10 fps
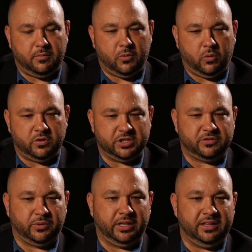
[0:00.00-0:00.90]
or
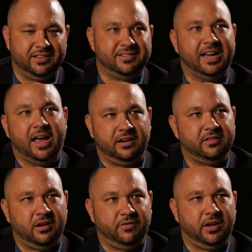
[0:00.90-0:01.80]
just really the
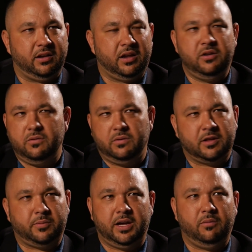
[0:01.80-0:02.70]
status of it. Can you
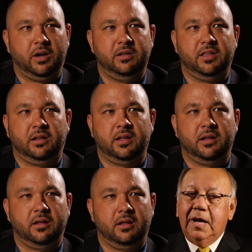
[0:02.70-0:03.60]
explain why you think that?